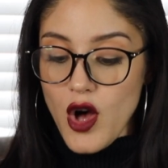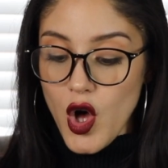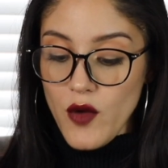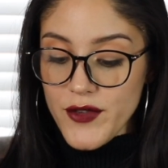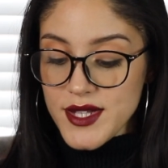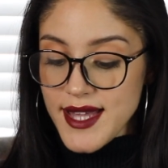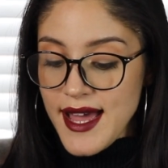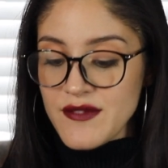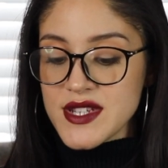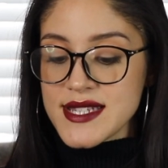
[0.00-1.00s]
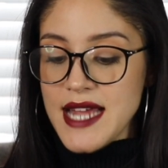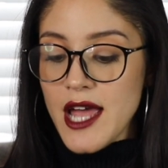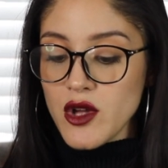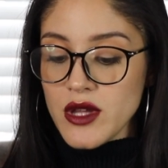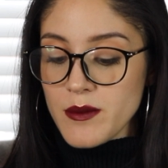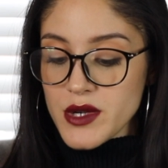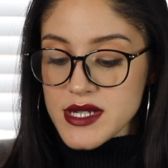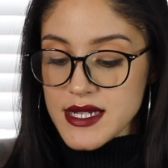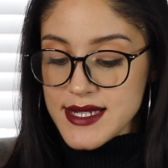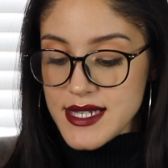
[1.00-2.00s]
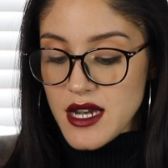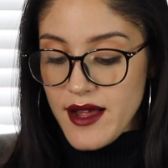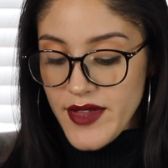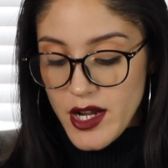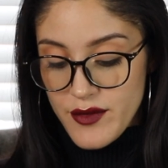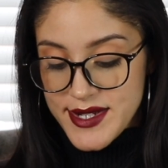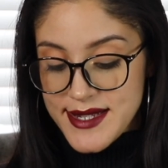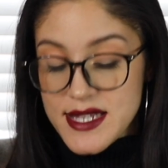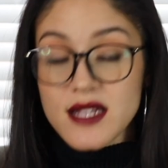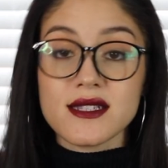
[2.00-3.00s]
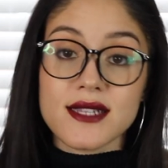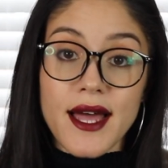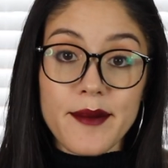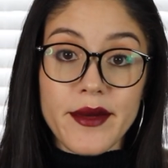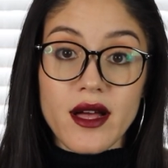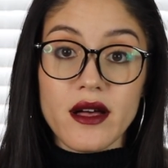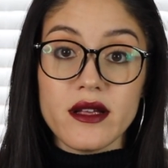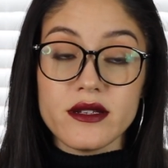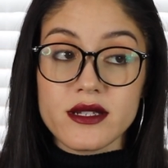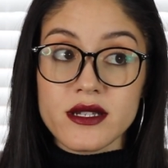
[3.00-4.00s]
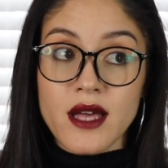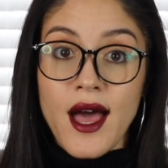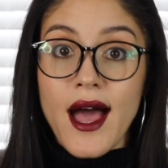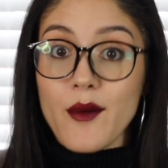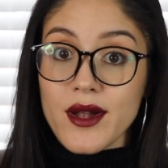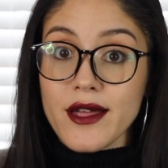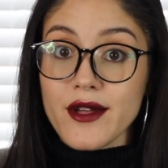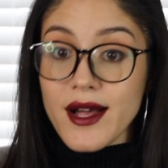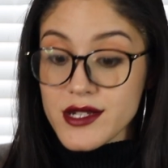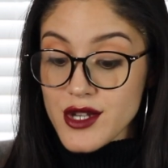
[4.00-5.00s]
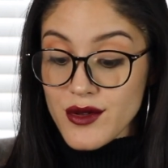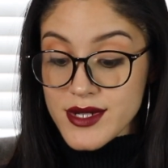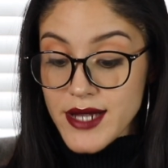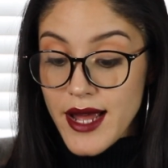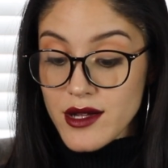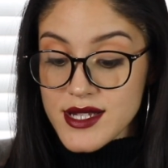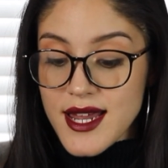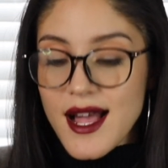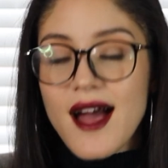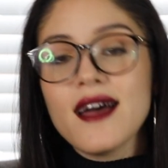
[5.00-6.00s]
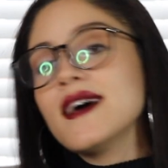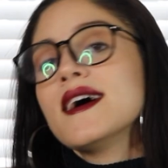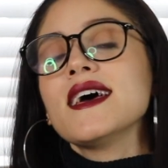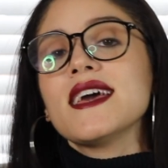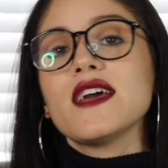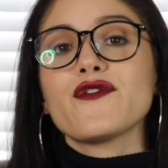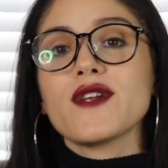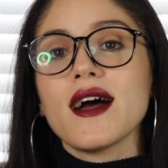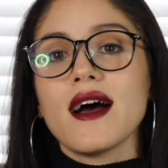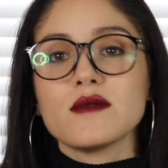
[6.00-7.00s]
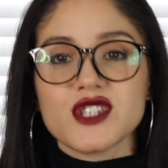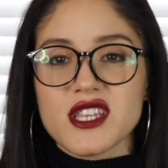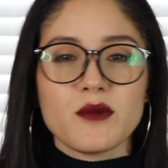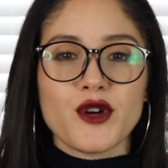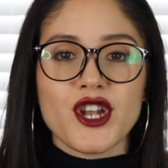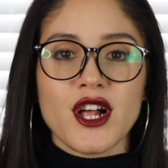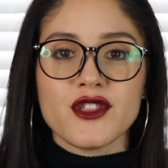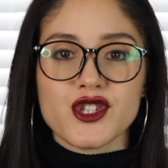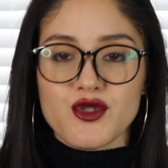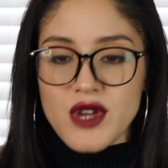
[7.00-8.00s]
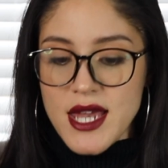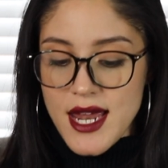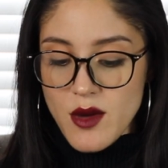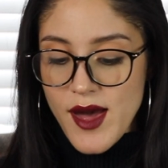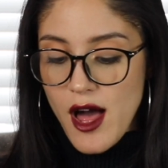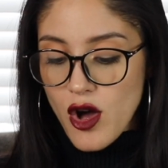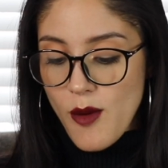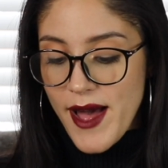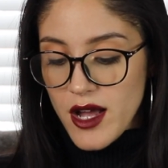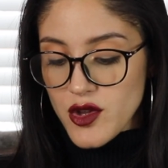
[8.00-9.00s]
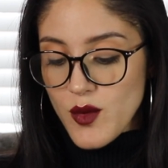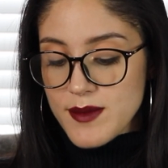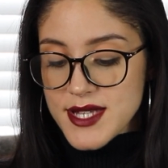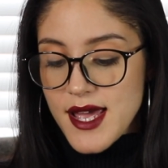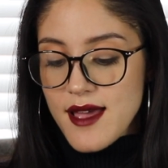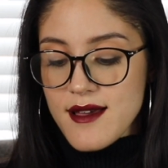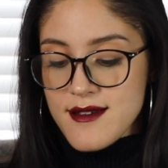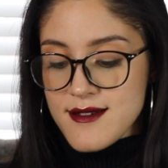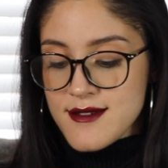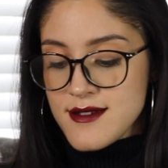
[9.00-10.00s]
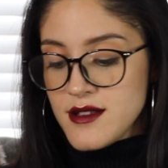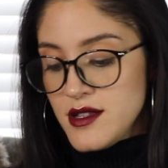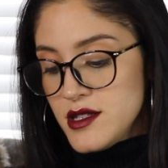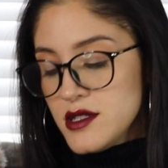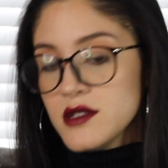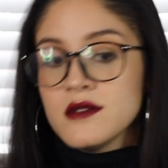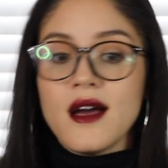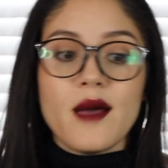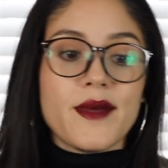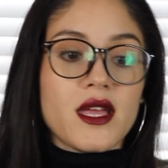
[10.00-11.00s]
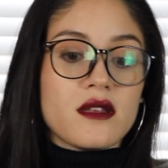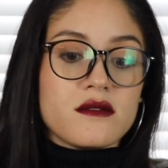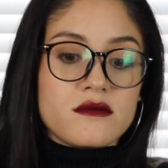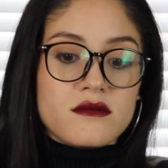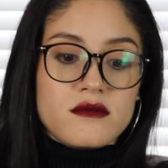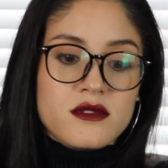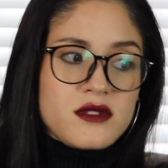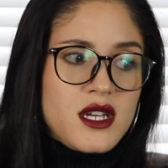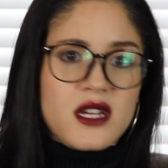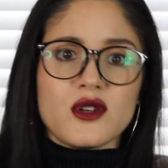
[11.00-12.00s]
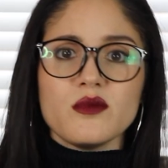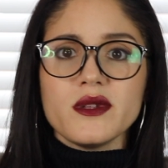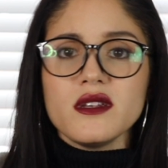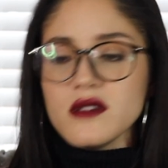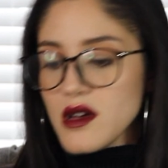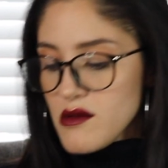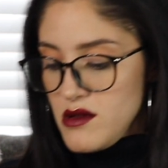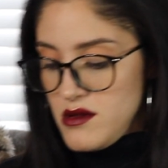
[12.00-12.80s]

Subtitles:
Hopefully they have the style numbers listed on like a receipt inside because I want to let you guys know the styles that I got. If not, I'm just going to put it on the screen anyway. I'll go back on the website. I mean, can I open it though?